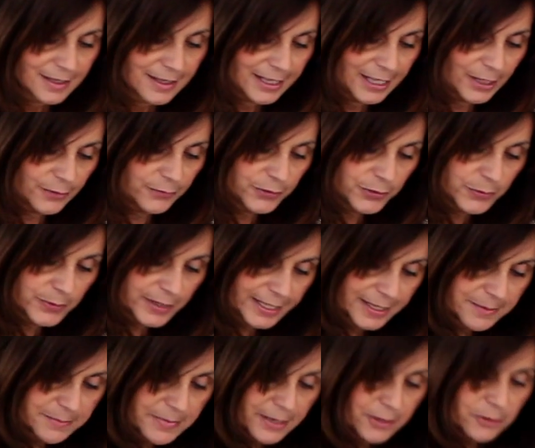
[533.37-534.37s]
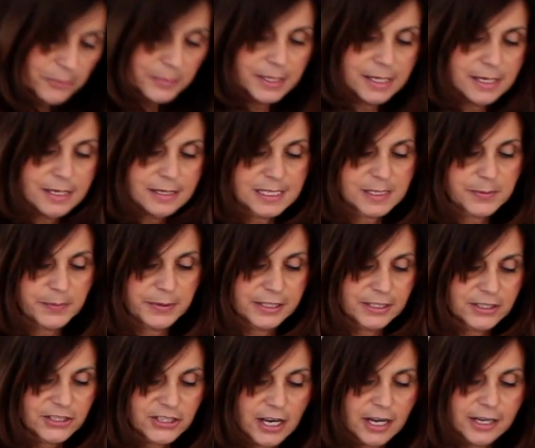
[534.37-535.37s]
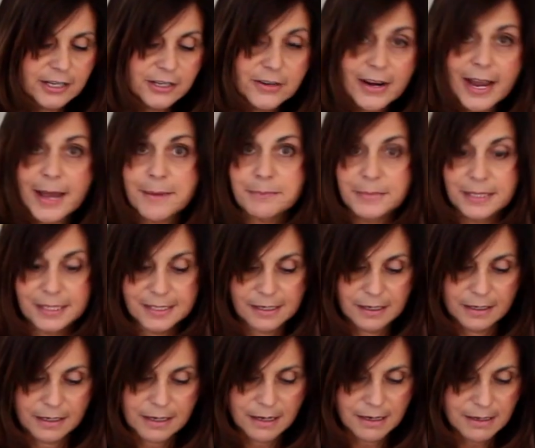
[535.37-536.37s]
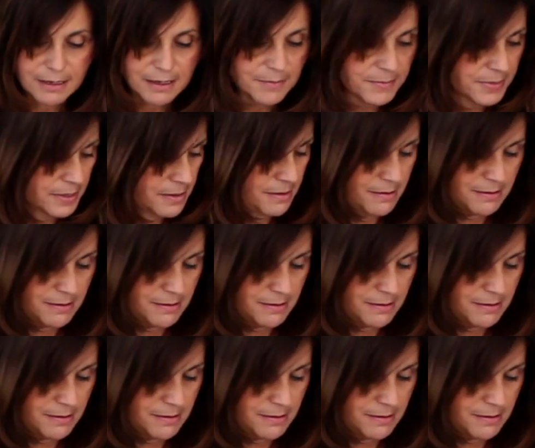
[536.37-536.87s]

If you email me, spinachtiger@me.com,